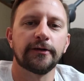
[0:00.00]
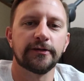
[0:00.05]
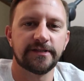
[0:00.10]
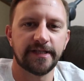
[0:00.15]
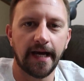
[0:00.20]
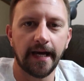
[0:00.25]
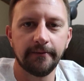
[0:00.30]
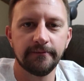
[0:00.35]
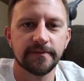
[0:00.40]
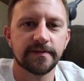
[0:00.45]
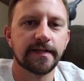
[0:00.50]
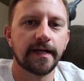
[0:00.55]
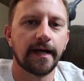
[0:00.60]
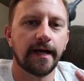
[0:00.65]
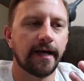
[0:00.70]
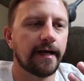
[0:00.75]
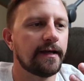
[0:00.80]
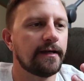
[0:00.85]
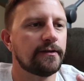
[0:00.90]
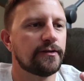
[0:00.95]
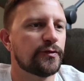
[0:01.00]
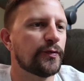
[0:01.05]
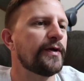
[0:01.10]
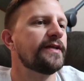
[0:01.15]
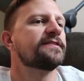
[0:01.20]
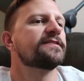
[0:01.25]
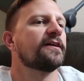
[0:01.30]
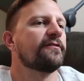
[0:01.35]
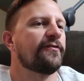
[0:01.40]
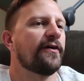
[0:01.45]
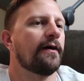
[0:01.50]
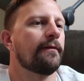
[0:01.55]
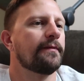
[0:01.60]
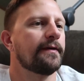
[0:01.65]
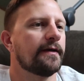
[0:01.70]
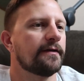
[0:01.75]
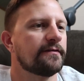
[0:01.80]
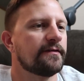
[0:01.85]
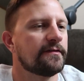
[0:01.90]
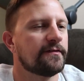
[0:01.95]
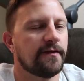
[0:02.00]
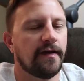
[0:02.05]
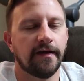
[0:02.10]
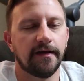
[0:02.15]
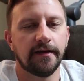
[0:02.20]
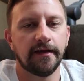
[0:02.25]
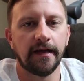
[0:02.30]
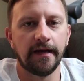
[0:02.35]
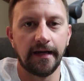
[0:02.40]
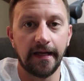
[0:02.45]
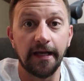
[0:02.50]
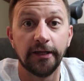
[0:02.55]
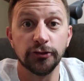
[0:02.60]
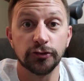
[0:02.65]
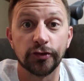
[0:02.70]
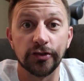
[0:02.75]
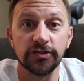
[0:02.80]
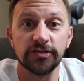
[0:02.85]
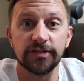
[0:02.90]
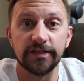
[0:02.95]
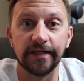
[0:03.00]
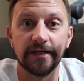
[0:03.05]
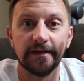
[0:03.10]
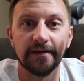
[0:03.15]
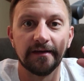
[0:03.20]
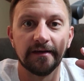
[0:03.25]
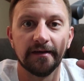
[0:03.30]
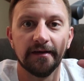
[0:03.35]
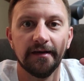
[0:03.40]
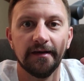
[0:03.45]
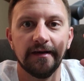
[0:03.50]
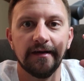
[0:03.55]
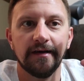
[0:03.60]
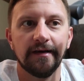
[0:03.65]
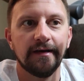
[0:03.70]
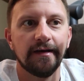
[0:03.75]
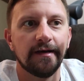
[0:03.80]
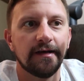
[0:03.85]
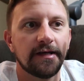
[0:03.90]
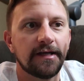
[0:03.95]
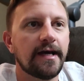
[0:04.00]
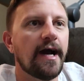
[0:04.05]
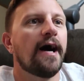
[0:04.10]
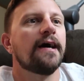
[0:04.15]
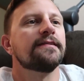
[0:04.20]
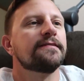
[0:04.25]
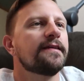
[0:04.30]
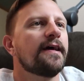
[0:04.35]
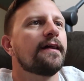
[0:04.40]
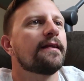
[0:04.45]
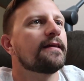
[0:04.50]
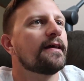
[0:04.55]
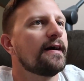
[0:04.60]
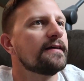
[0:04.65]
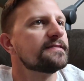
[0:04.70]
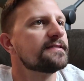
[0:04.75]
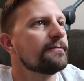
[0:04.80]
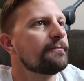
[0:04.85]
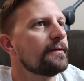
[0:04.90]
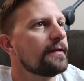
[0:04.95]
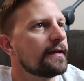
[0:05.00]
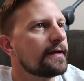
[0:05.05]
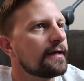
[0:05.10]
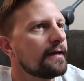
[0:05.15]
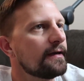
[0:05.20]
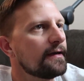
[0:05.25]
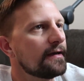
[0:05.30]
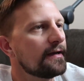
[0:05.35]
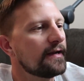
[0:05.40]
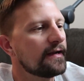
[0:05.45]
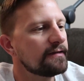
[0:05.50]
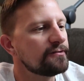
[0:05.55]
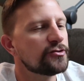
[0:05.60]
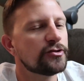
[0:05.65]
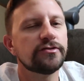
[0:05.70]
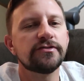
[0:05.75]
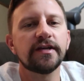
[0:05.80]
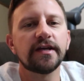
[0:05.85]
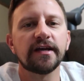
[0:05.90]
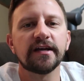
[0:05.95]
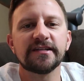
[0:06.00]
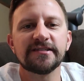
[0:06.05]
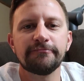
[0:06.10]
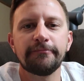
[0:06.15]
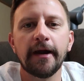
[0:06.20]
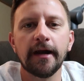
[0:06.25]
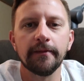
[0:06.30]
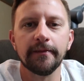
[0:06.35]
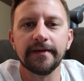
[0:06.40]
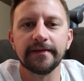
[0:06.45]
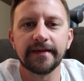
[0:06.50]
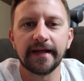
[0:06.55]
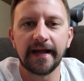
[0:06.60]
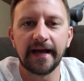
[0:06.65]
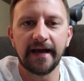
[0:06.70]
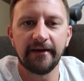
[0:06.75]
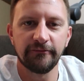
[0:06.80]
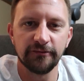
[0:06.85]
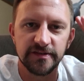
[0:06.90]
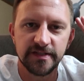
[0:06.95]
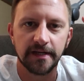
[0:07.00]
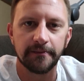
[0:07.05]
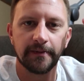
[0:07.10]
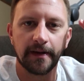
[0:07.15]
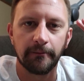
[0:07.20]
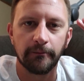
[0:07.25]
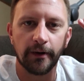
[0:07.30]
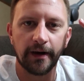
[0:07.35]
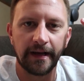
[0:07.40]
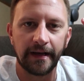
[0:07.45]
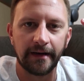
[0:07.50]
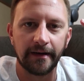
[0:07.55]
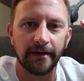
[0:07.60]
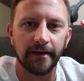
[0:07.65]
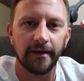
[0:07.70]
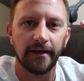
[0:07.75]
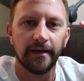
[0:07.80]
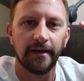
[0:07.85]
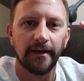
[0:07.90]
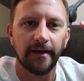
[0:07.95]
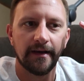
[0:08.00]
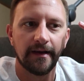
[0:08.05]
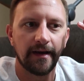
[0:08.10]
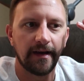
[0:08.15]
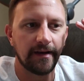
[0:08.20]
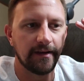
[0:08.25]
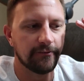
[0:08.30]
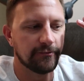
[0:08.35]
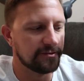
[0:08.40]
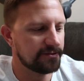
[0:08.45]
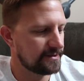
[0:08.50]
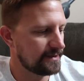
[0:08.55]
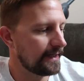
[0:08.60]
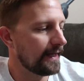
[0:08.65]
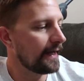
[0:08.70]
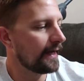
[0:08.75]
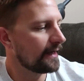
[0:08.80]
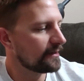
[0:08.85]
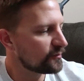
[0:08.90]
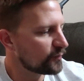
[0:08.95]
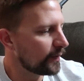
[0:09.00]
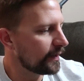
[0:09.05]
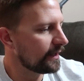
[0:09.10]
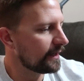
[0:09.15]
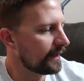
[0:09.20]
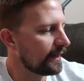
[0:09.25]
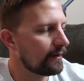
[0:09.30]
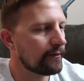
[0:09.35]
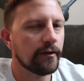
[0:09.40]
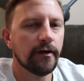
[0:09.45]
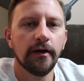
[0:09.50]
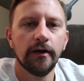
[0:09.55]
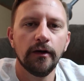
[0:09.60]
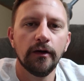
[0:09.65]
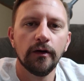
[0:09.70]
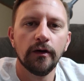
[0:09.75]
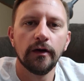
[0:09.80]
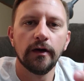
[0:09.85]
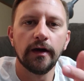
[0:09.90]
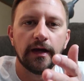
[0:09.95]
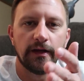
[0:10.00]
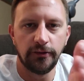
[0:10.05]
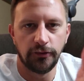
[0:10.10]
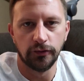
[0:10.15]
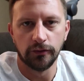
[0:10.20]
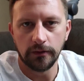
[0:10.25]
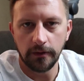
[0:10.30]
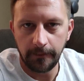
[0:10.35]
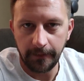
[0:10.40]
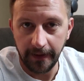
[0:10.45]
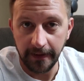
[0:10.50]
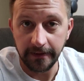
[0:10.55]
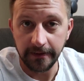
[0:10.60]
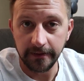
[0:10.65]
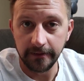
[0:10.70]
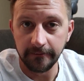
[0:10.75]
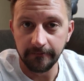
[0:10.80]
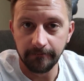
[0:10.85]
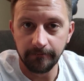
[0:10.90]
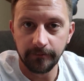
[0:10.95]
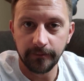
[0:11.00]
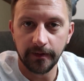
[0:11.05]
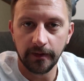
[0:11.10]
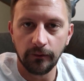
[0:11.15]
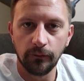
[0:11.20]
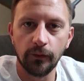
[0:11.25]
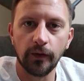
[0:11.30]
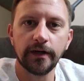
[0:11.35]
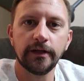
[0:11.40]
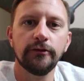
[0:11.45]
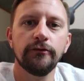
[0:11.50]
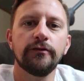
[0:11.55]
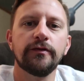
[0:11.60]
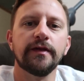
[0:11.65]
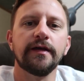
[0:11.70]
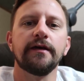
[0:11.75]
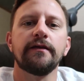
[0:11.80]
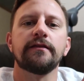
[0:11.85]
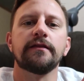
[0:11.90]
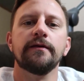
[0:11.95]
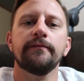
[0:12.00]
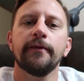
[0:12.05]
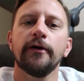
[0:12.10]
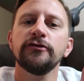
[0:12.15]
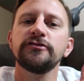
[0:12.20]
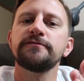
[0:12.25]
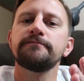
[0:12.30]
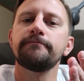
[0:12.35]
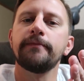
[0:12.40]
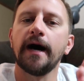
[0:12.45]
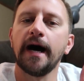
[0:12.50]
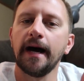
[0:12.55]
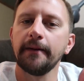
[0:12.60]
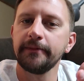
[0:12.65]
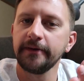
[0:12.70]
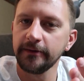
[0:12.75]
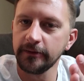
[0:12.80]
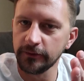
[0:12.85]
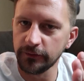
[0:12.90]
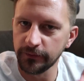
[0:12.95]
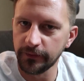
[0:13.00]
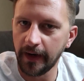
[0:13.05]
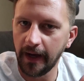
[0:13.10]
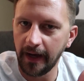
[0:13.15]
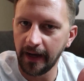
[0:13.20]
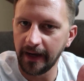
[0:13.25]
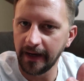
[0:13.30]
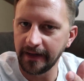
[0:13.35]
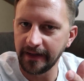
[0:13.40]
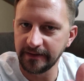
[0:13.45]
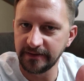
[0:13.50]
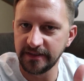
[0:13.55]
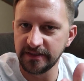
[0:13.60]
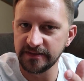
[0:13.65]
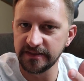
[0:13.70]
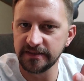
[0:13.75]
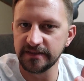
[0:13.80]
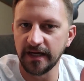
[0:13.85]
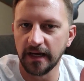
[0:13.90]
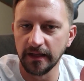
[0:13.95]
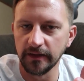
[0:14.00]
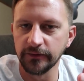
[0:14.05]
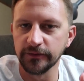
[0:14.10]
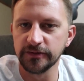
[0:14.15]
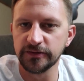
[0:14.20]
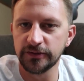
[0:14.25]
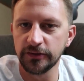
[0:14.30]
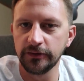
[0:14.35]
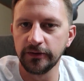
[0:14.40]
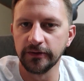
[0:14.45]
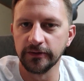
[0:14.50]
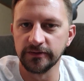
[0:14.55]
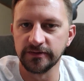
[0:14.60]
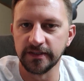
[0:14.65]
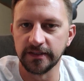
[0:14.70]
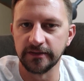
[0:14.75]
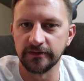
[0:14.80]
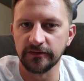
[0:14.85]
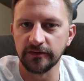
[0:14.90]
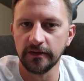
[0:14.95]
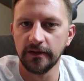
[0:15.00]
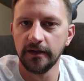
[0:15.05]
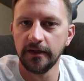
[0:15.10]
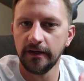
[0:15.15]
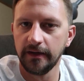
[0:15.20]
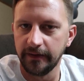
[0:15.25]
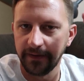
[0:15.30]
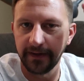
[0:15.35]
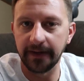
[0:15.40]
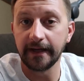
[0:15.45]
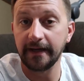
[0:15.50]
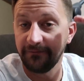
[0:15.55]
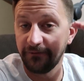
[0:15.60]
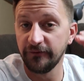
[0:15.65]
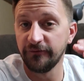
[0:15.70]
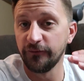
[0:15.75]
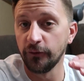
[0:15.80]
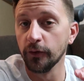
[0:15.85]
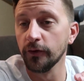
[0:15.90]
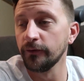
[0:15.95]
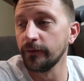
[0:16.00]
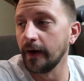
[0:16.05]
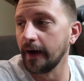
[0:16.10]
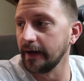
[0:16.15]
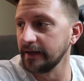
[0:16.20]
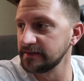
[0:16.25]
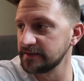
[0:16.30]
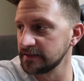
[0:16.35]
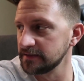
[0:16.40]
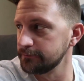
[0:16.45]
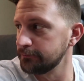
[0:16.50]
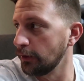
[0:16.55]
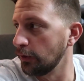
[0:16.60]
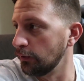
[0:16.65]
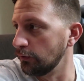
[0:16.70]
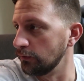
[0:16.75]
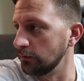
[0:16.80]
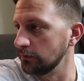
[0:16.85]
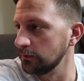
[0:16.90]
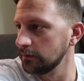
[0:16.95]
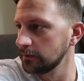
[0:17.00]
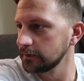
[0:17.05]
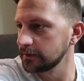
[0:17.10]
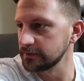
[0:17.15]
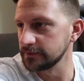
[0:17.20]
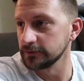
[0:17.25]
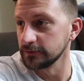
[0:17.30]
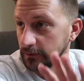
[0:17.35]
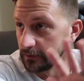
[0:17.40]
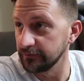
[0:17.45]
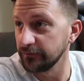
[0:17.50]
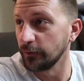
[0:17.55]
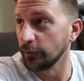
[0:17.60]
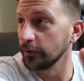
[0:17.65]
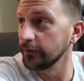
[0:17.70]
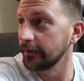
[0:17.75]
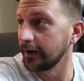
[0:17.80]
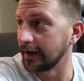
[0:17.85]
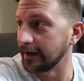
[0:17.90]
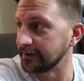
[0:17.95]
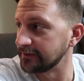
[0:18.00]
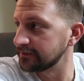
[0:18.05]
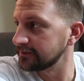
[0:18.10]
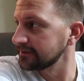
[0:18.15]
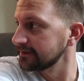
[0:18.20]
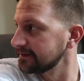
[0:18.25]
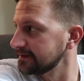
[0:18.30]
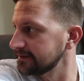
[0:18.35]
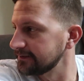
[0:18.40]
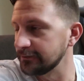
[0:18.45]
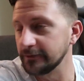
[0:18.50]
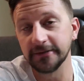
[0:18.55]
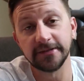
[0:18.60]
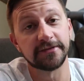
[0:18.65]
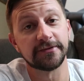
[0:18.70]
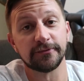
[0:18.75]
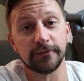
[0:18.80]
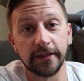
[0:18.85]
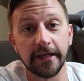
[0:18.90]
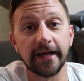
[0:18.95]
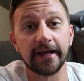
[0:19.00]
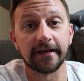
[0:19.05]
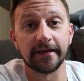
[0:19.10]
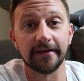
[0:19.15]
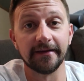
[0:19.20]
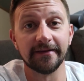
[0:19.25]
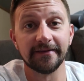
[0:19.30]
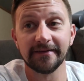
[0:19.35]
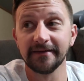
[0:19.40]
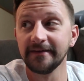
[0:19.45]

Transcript: There are times that I tweet stuff out because it's like an interesting, con not a concept, but like a, an interesting experiment that I have inside my brain. And it was today I tweeted out, in your opinion, what do you think the most popular ride at Disney's Hollywood Studios is? And then I give the four rides as a poll, because there's only four rides, which is ridiculous.